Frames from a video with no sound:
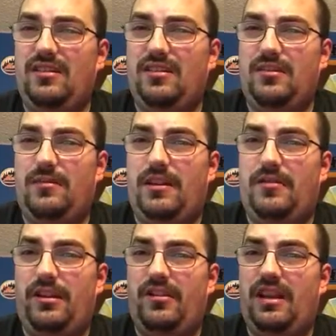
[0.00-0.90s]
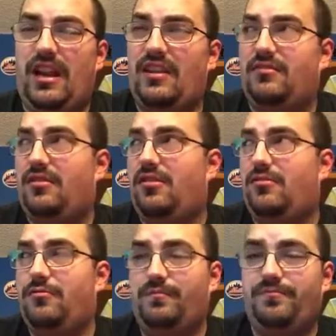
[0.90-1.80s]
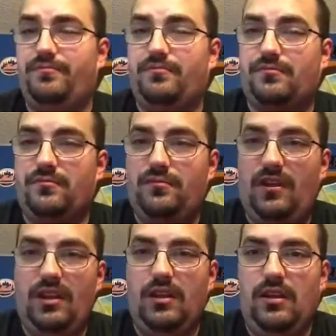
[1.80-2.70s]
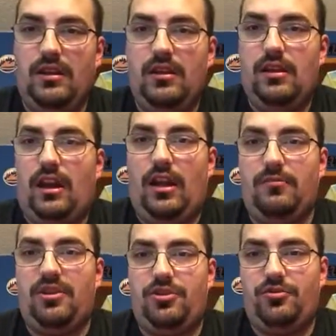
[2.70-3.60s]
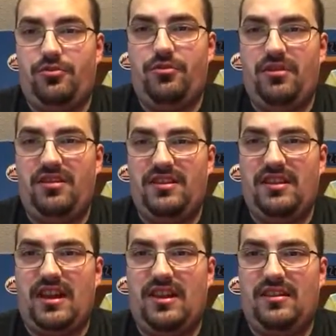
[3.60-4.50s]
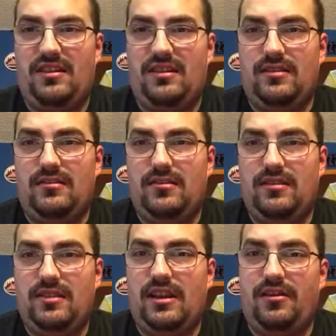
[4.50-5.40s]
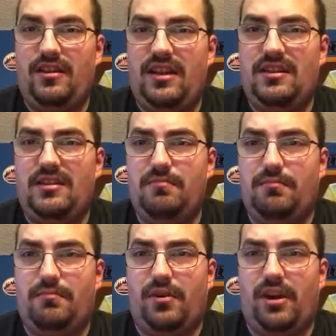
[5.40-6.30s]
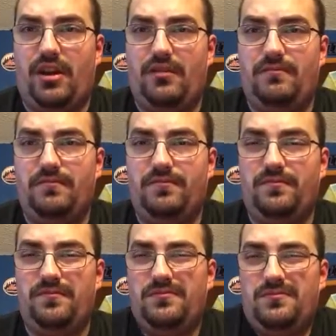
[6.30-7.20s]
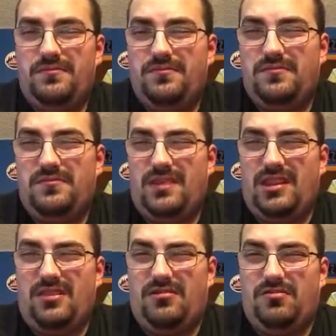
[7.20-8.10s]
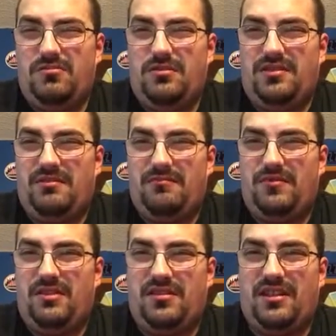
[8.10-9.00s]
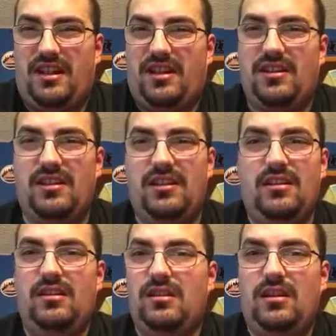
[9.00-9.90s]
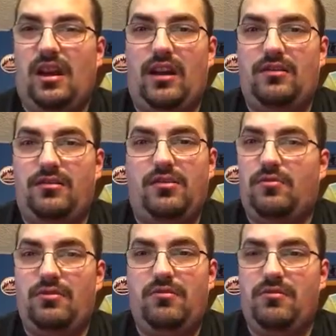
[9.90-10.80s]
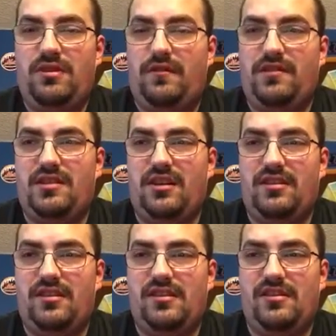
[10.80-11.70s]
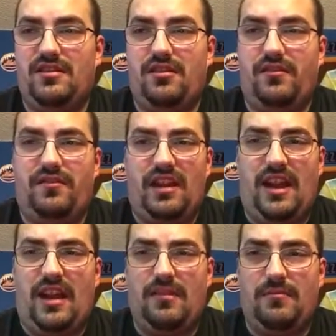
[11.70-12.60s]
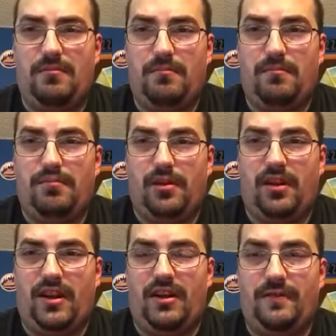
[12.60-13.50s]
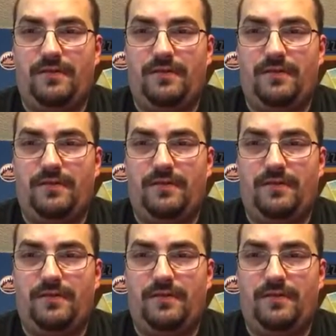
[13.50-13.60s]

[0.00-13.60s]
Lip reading: the WWE. I don't know how much truth to that there is, but, we'll see. I don't know what Rusev's done to deserve that, but